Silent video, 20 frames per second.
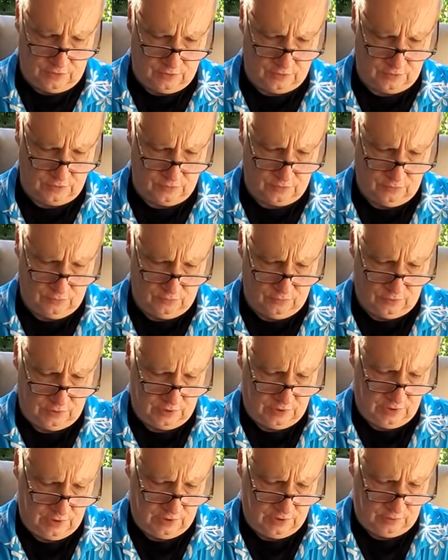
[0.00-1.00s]
because you're a
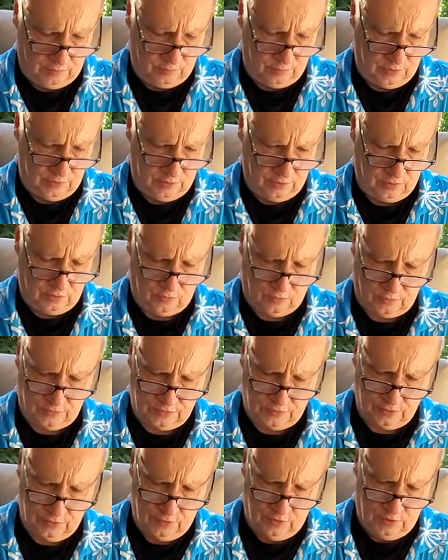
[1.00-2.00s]
King of
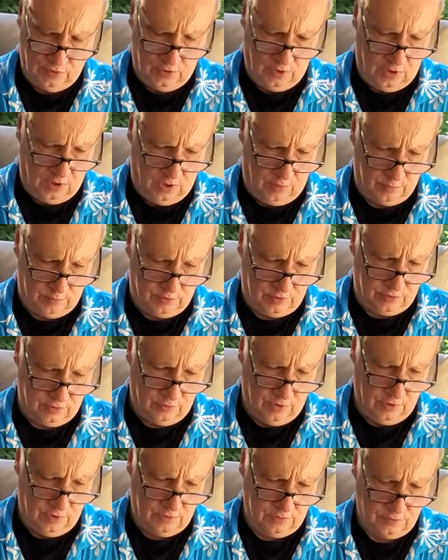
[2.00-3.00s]
Pentacles. I mean, you're
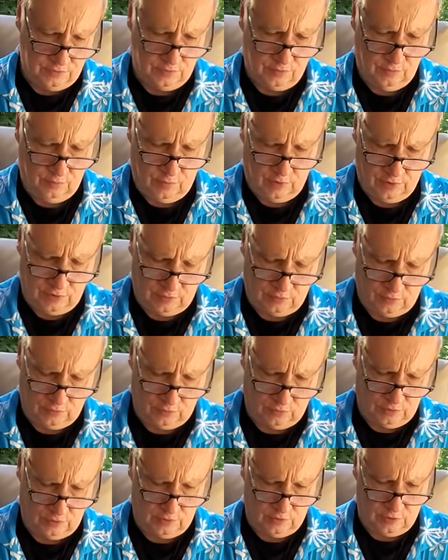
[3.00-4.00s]
not somebody
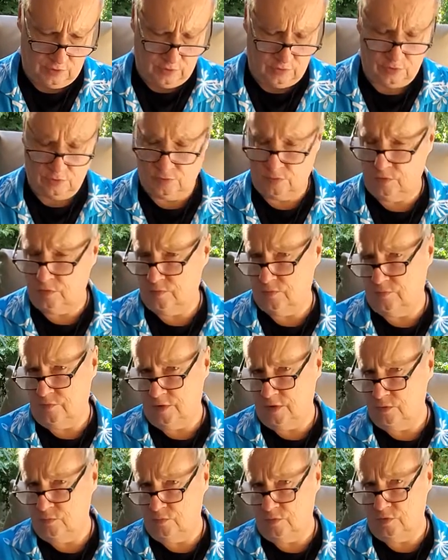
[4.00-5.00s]
really that you could
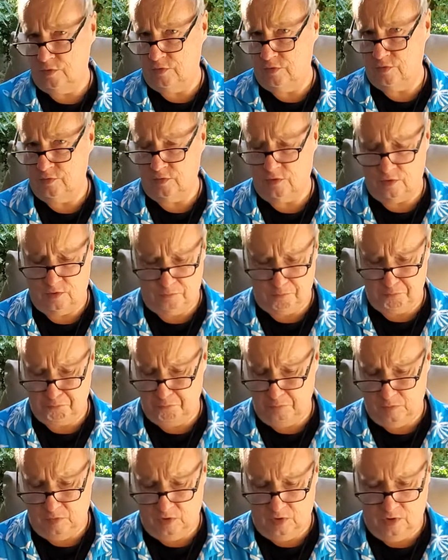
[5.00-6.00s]
fight with.
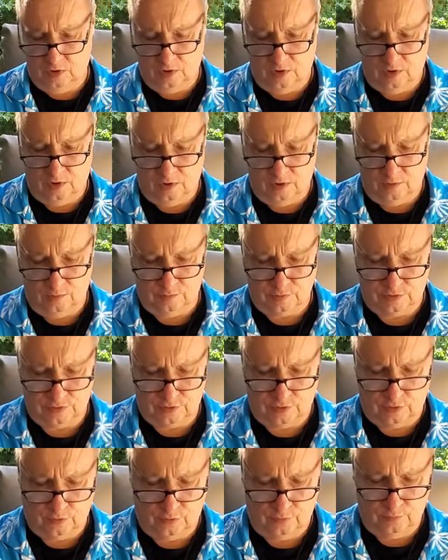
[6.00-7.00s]

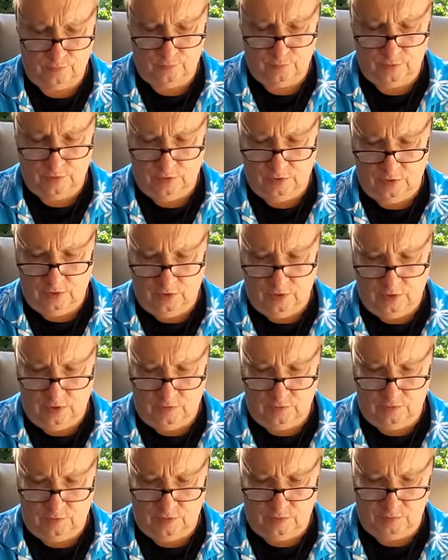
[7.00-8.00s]
So
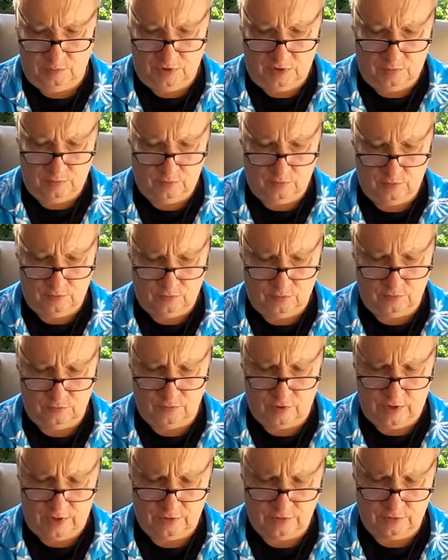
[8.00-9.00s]
it, maybe they're
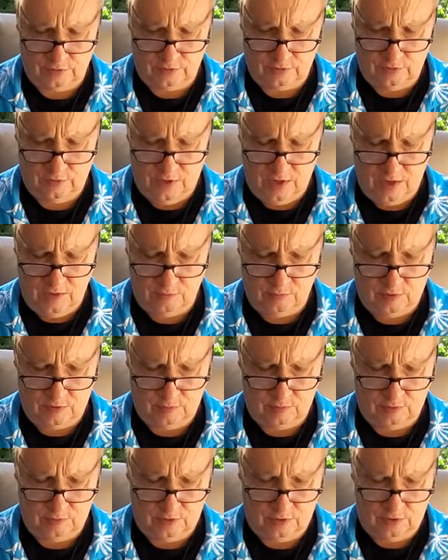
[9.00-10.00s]
attracted to that.
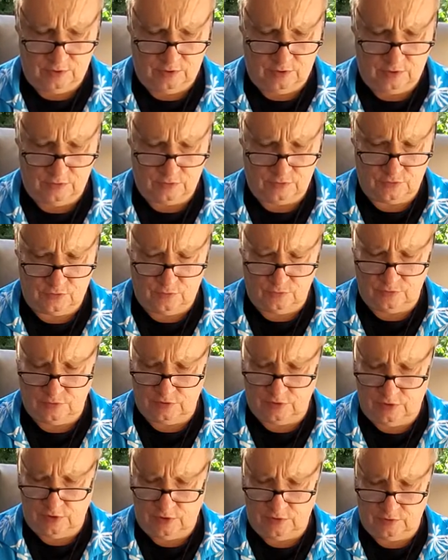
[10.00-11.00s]
Maybe they
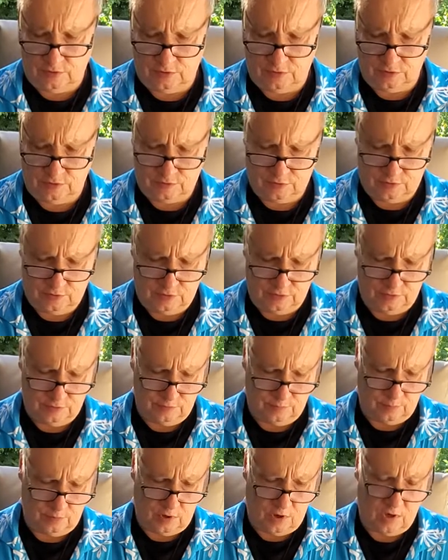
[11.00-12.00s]
associate these
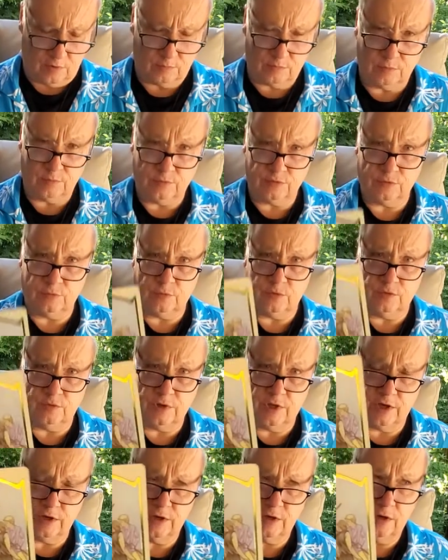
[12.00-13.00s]
problems with,
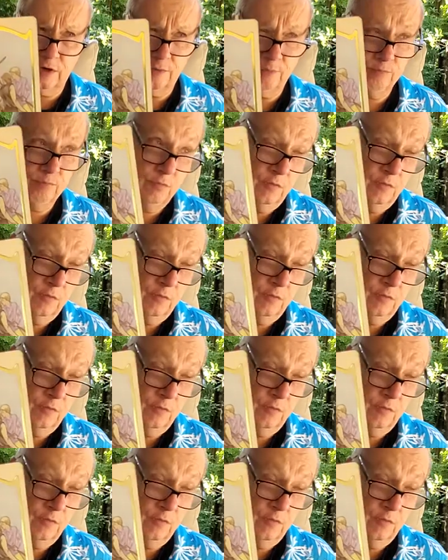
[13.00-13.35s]
like, a,